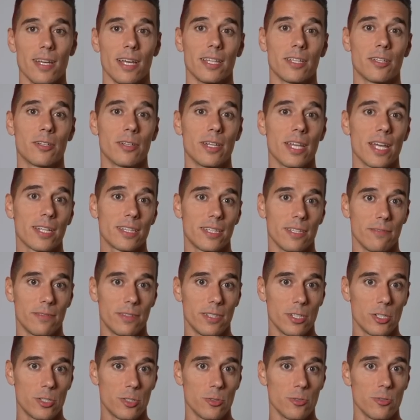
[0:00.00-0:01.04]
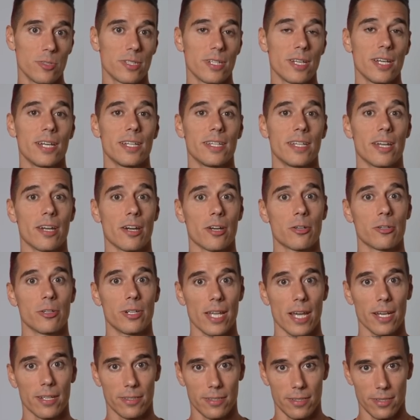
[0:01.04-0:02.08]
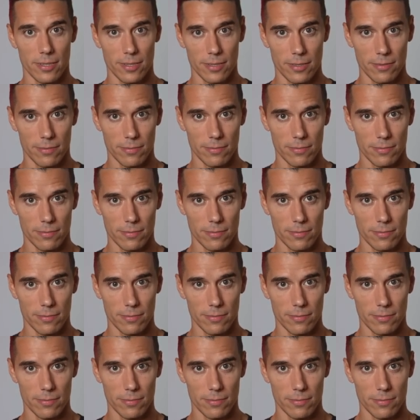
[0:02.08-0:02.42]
and connective tissues that are connected.